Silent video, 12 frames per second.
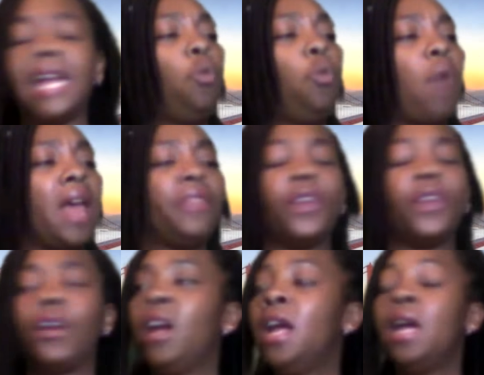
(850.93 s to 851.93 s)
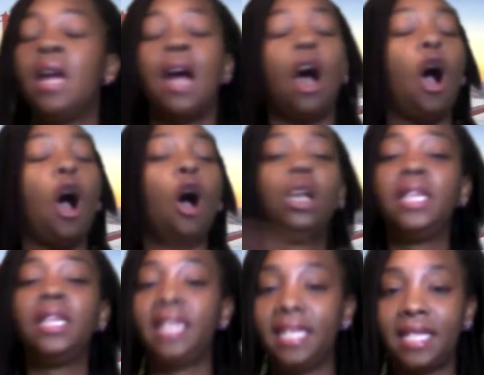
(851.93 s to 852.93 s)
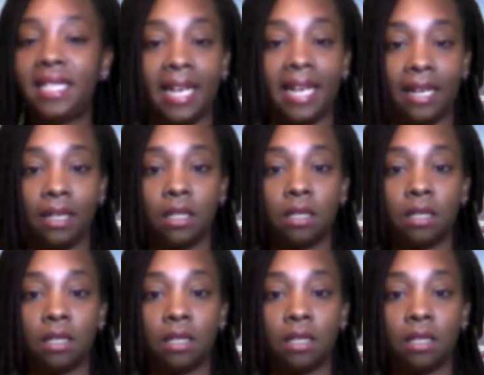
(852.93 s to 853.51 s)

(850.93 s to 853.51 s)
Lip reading: the weather, all of these things.